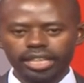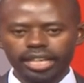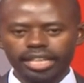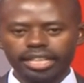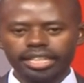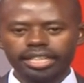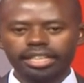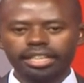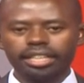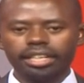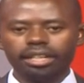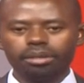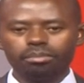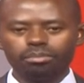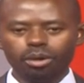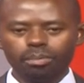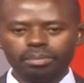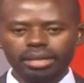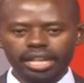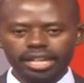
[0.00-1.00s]
And
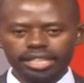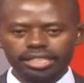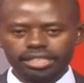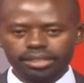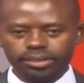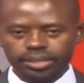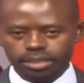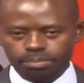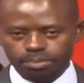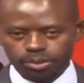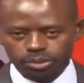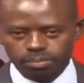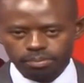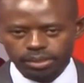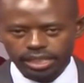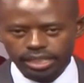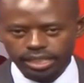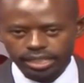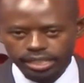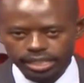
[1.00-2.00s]
mobilized. They were supposed to
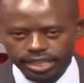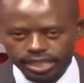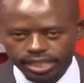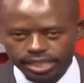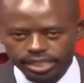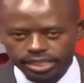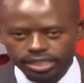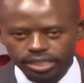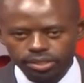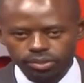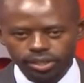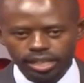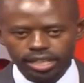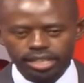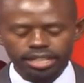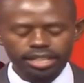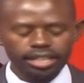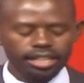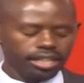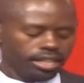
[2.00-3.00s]
be in uh, eastern
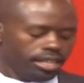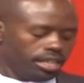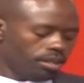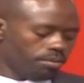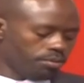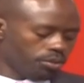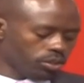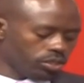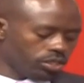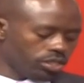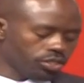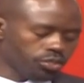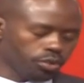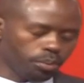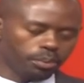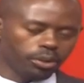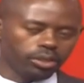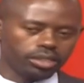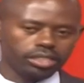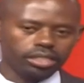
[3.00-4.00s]
Uganda. And of course, this
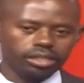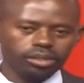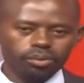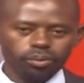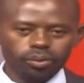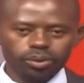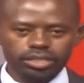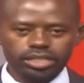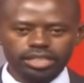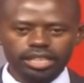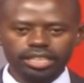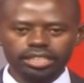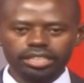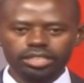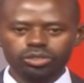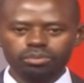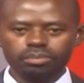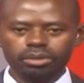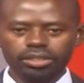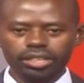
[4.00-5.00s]
report was the
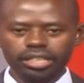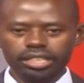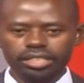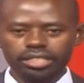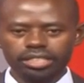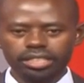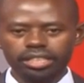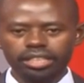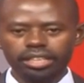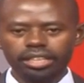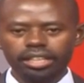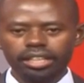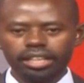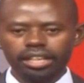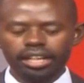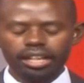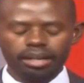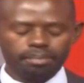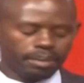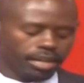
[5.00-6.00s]
latest to be released
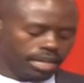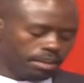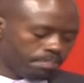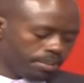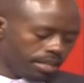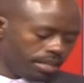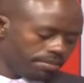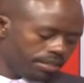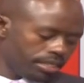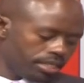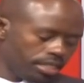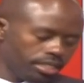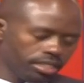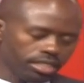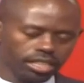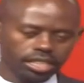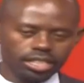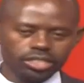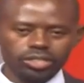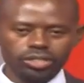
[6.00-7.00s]
uh, by Privacy
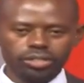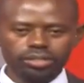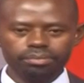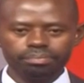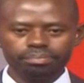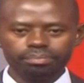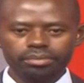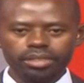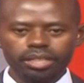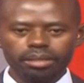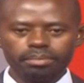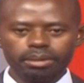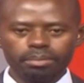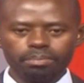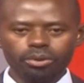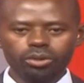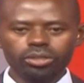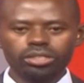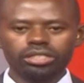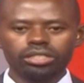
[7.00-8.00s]
International, but
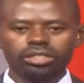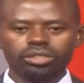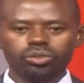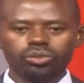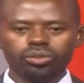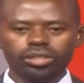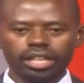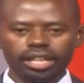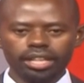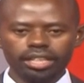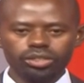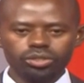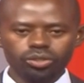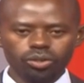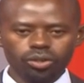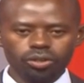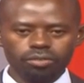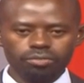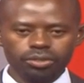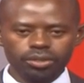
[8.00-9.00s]
brought to the light
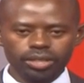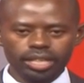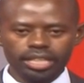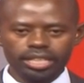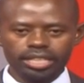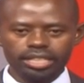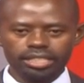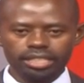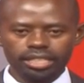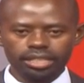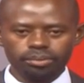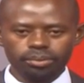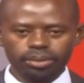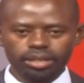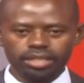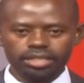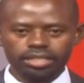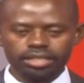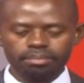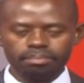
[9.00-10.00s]
of Ugandans and the
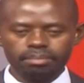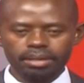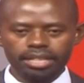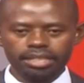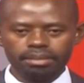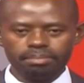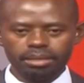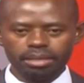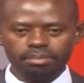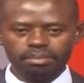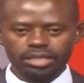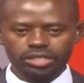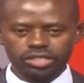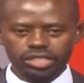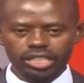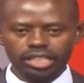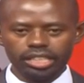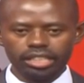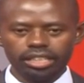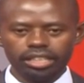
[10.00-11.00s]
world by the BBC.